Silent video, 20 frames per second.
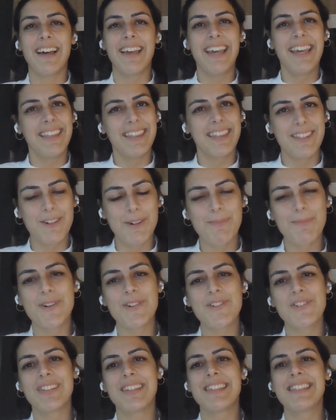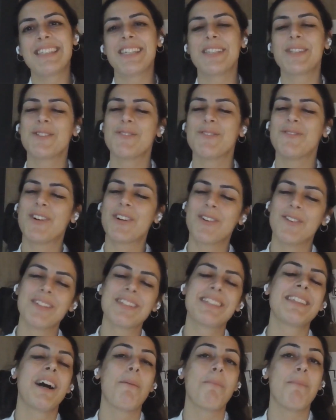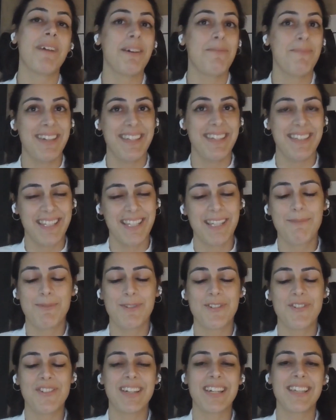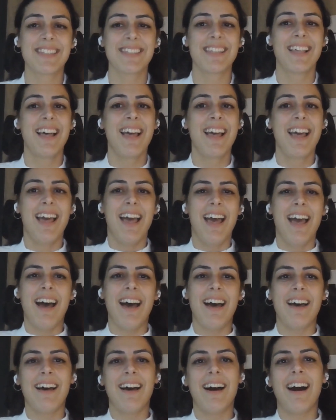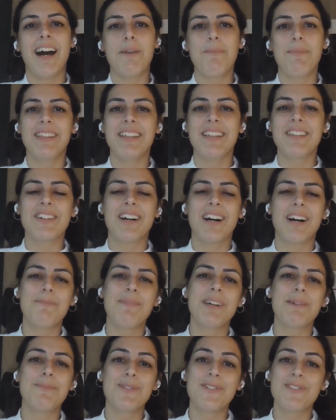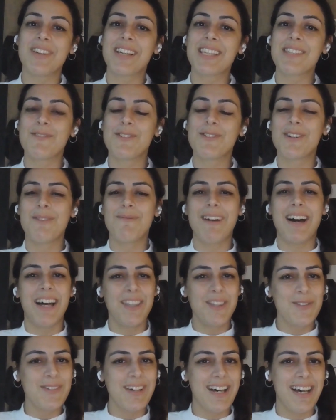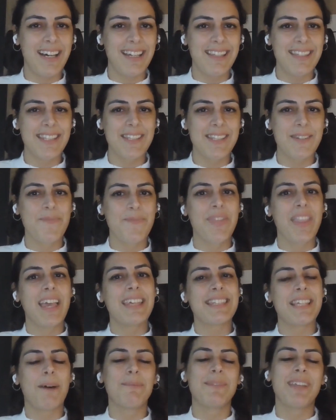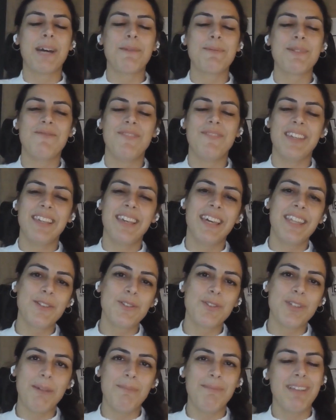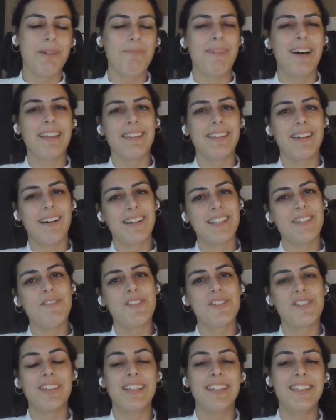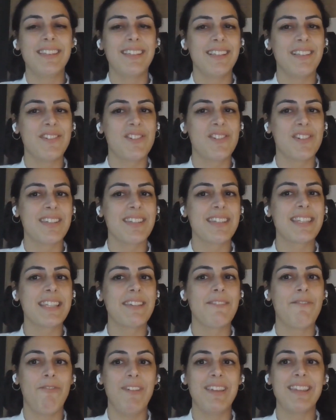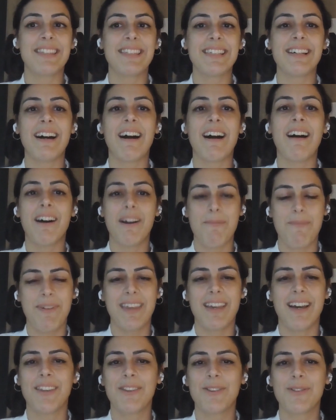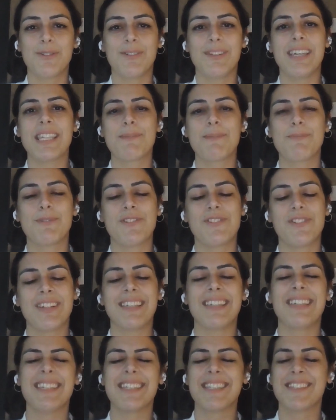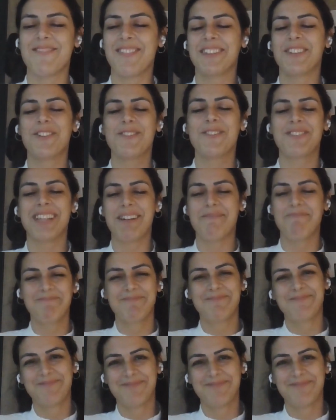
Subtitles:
I had the opportunity to work on some amazing projects. I manage RPA projects from end to end. Sometimes we get to implement artificial intelligence with the RPA, and today's project is one of them.